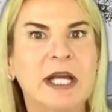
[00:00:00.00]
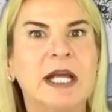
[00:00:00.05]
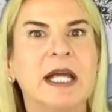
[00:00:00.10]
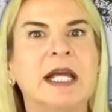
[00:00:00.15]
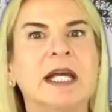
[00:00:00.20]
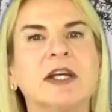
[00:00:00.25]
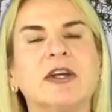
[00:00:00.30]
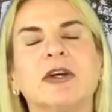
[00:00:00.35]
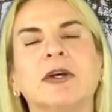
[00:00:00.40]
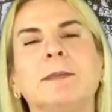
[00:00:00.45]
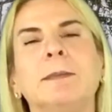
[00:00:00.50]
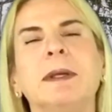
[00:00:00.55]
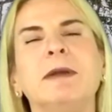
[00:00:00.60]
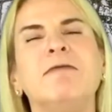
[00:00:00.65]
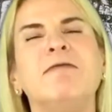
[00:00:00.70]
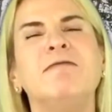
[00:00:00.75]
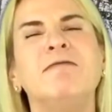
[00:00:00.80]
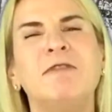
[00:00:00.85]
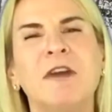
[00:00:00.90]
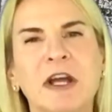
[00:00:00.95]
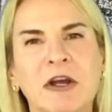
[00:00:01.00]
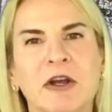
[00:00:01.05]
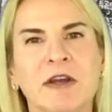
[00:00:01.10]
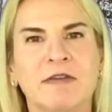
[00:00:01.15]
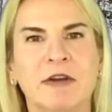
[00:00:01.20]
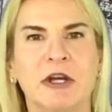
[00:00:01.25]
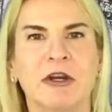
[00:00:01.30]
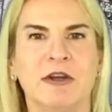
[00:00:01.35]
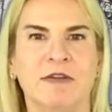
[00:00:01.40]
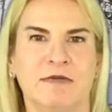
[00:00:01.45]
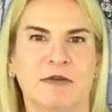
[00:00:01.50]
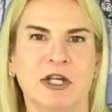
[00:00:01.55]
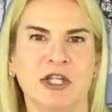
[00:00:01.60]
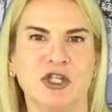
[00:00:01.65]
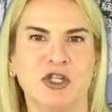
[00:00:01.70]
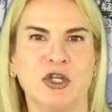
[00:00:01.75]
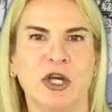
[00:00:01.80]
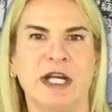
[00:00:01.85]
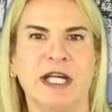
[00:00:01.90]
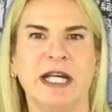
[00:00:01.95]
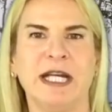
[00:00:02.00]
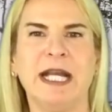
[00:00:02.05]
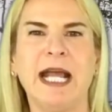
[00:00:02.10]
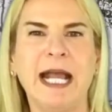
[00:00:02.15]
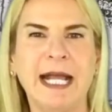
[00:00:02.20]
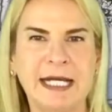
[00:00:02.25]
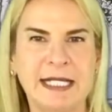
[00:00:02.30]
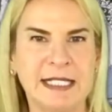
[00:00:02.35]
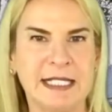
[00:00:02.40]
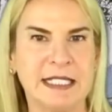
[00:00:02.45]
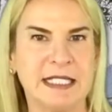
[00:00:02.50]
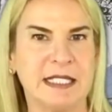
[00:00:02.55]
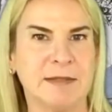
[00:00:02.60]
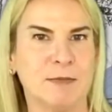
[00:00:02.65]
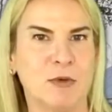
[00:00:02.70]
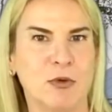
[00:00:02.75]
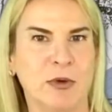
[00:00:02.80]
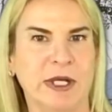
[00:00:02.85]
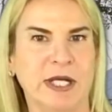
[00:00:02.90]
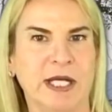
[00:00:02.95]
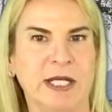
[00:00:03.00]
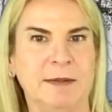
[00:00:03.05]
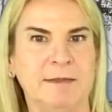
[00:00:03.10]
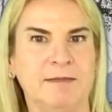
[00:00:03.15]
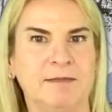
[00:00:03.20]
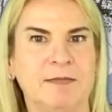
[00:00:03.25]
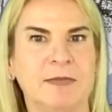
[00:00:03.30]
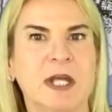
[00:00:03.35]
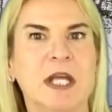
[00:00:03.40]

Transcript: it could be very, very frustrating and disappointing.